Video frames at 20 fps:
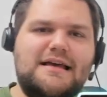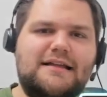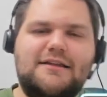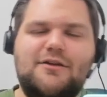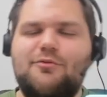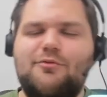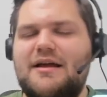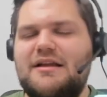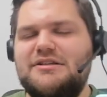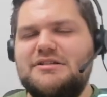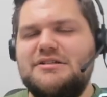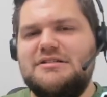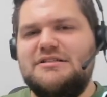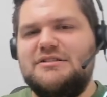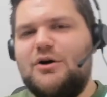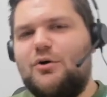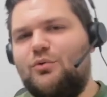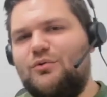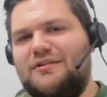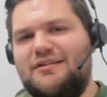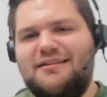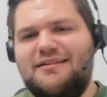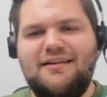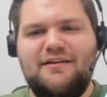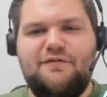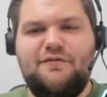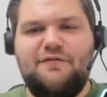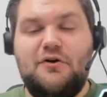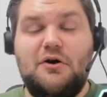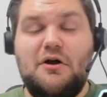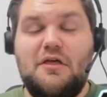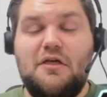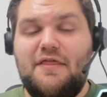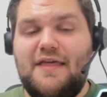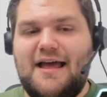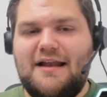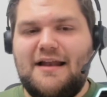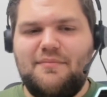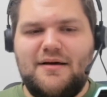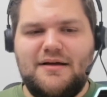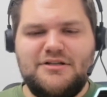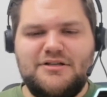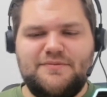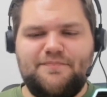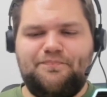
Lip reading: the ranges don't differ that much.